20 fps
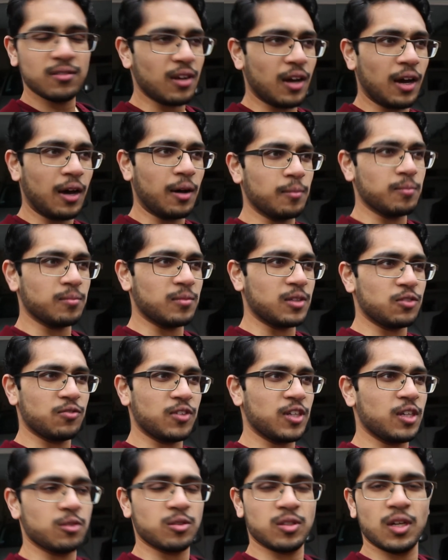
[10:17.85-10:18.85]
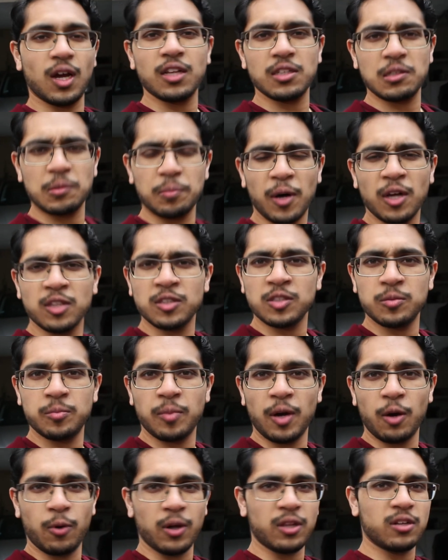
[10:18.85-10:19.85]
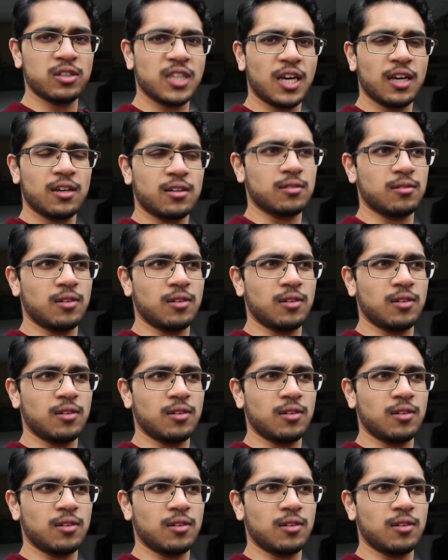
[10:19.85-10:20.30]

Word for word: Um, this video is not sponsored by WeatherTech.